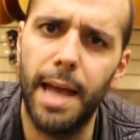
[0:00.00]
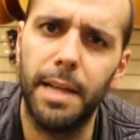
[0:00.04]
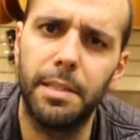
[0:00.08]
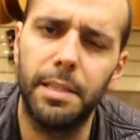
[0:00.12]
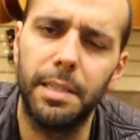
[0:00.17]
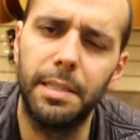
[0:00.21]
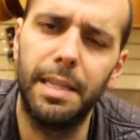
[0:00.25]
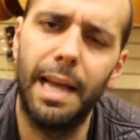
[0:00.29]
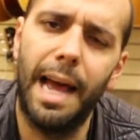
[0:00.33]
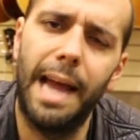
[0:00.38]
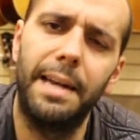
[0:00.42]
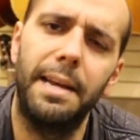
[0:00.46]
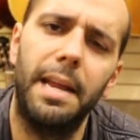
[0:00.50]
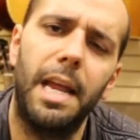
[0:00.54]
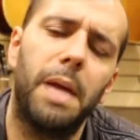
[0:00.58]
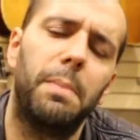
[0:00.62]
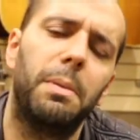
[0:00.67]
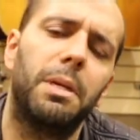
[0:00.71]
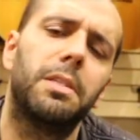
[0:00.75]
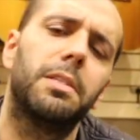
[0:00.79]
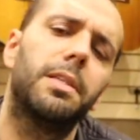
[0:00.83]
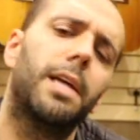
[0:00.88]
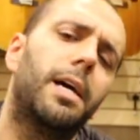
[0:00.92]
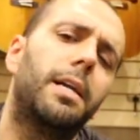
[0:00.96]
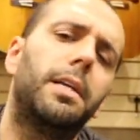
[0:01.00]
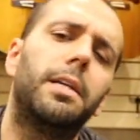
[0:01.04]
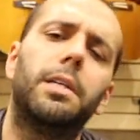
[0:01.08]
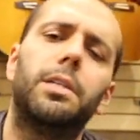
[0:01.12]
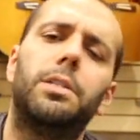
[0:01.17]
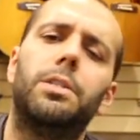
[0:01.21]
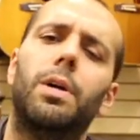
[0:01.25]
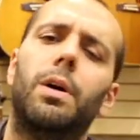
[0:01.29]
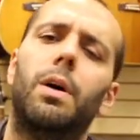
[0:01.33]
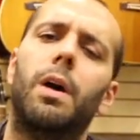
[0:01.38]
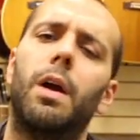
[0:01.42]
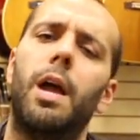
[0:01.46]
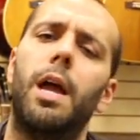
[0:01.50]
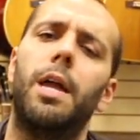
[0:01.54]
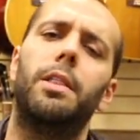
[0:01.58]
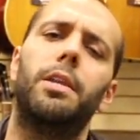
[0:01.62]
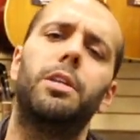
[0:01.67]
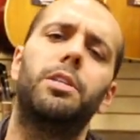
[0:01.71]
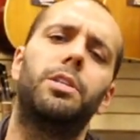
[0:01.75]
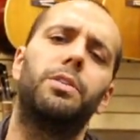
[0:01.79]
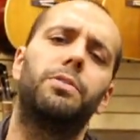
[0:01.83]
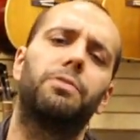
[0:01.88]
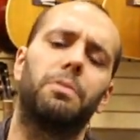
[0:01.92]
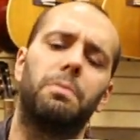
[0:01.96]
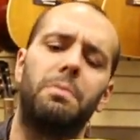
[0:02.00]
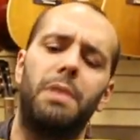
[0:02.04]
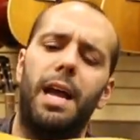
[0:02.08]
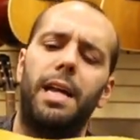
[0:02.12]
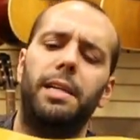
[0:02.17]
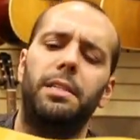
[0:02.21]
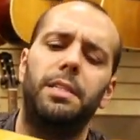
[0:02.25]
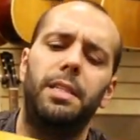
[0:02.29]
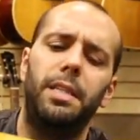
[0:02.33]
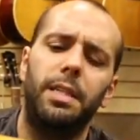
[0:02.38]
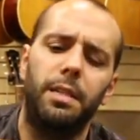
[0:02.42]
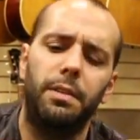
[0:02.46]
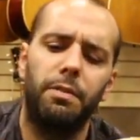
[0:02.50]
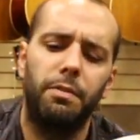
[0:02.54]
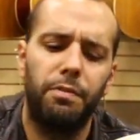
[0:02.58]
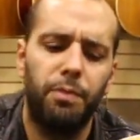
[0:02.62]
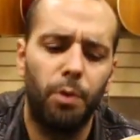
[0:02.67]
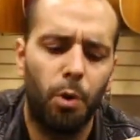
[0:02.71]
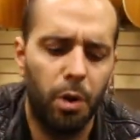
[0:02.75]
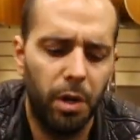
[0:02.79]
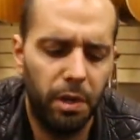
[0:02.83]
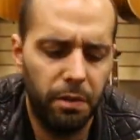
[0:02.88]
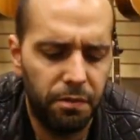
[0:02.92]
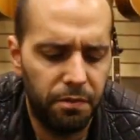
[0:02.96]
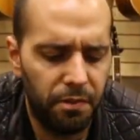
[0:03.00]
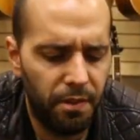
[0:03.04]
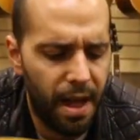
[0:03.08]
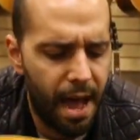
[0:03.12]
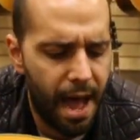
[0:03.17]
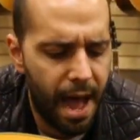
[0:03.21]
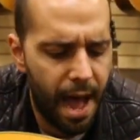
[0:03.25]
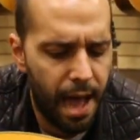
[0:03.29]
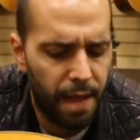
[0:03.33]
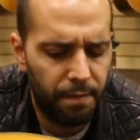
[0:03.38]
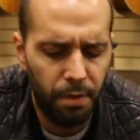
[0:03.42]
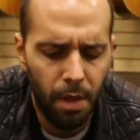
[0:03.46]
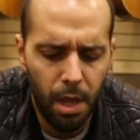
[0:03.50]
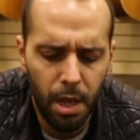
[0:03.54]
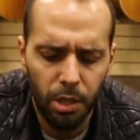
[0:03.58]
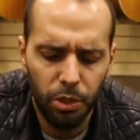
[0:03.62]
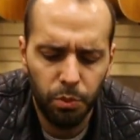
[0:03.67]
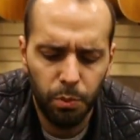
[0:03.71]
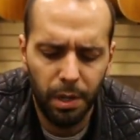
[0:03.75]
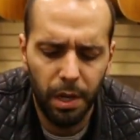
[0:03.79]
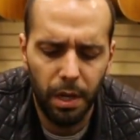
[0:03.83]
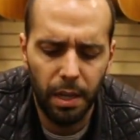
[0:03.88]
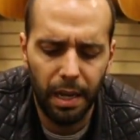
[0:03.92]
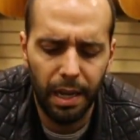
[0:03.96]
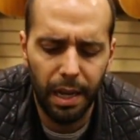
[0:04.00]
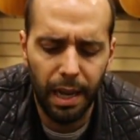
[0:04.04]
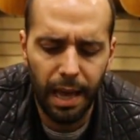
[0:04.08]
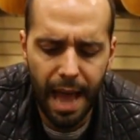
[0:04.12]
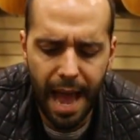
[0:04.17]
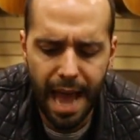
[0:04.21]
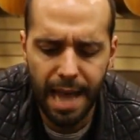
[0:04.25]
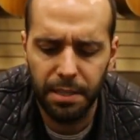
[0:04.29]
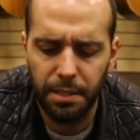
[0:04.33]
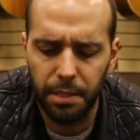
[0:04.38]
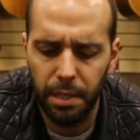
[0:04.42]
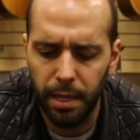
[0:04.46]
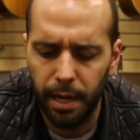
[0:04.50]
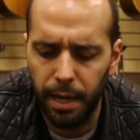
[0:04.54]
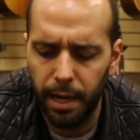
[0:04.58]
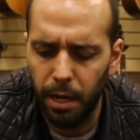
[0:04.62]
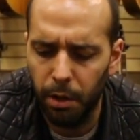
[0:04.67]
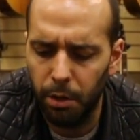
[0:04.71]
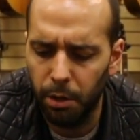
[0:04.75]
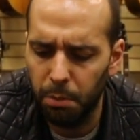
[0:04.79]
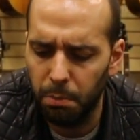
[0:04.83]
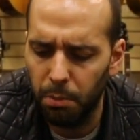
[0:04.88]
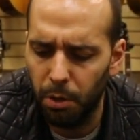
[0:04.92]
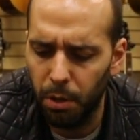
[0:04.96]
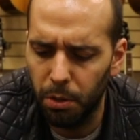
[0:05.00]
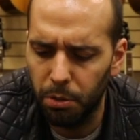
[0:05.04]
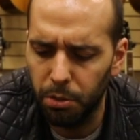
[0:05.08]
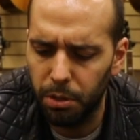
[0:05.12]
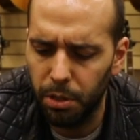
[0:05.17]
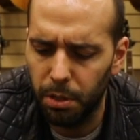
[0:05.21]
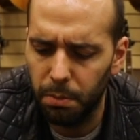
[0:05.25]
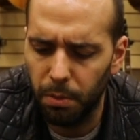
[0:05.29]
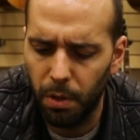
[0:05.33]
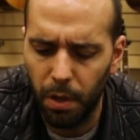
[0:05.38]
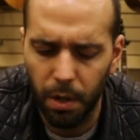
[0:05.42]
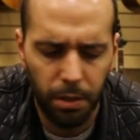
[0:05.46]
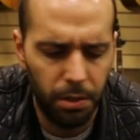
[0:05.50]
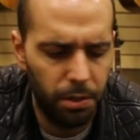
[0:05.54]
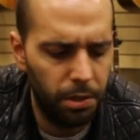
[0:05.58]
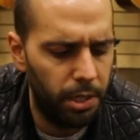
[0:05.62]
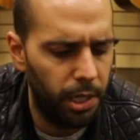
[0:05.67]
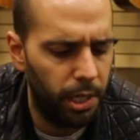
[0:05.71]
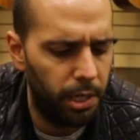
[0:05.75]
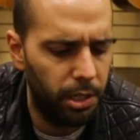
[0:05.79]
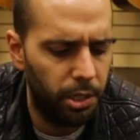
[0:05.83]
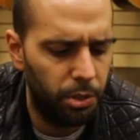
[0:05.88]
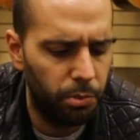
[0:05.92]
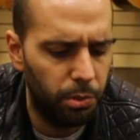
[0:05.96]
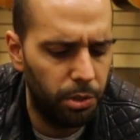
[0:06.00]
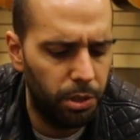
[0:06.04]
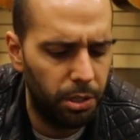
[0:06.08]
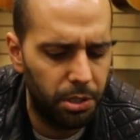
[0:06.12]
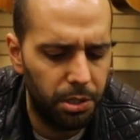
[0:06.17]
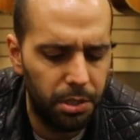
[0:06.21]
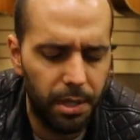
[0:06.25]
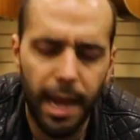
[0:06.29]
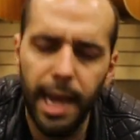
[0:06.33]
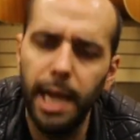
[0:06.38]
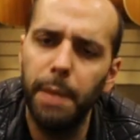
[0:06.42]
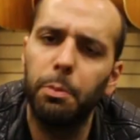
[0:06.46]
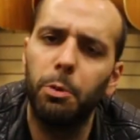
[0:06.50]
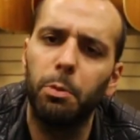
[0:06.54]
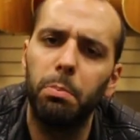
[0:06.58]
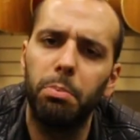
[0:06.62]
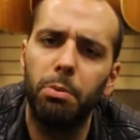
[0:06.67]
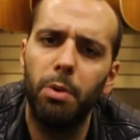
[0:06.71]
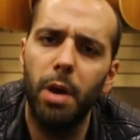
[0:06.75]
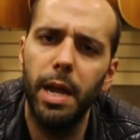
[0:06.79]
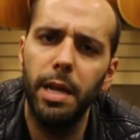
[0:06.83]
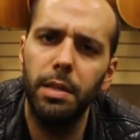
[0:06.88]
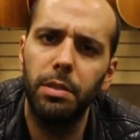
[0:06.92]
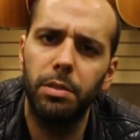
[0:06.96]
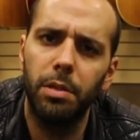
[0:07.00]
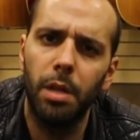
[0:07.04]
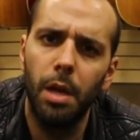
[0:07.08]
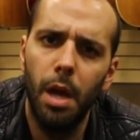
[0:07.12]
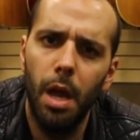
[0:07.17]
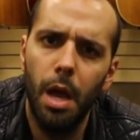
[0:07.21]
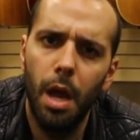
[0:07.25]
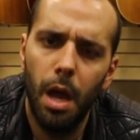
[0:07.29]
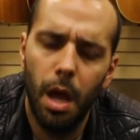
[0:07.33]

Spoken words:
That's a dynamic sounding guitar. Hey, this is from 1945. It's one of the last of the herringbones that Martin did. This one is taper braced.